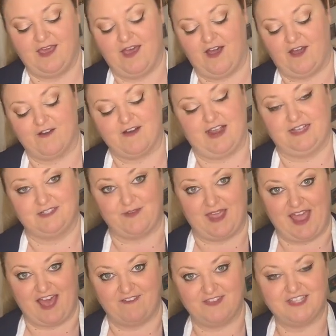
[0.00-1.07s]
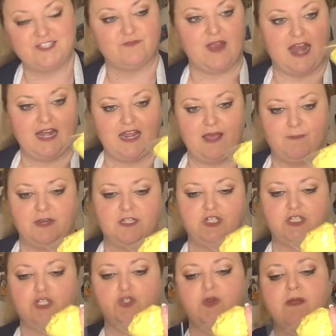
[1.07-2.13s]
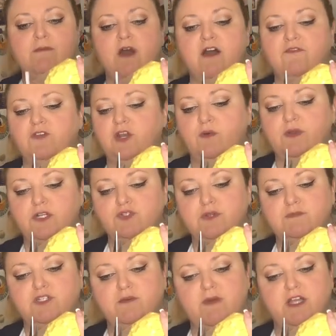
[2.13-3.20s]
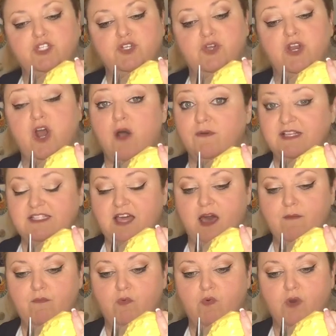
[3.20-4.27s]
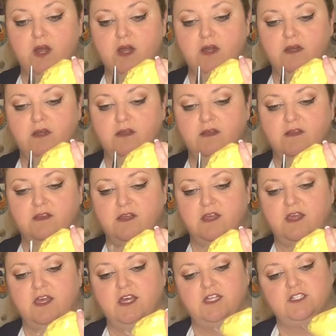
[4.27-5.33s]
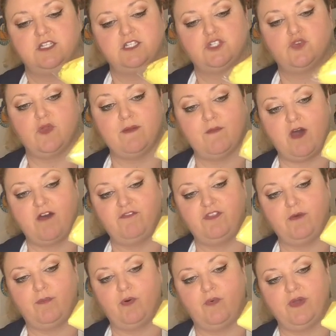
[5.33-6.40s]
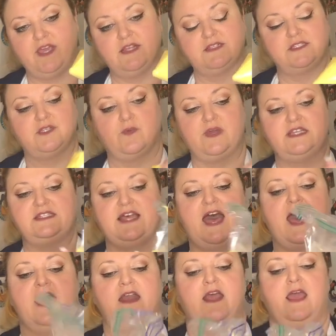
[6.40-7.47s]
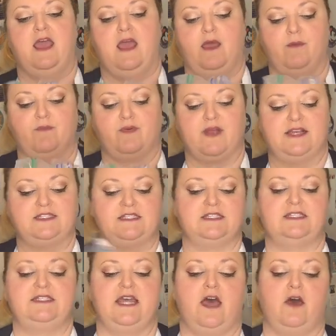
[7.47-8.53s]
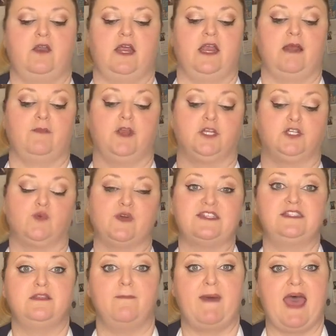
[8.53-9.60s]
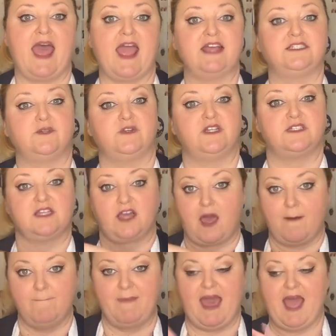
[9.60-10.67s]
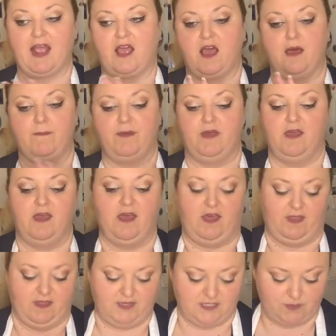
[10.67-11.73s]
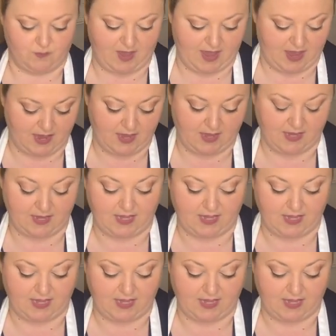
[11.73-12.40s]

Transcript: All right, so I have this ready. I'm gonna just trim off. You don't wanna trim too much. You can always cut more. Just trim off the point, squeeze that, press this down, and I'm gonna twist the bag so it doesn't come back up this way.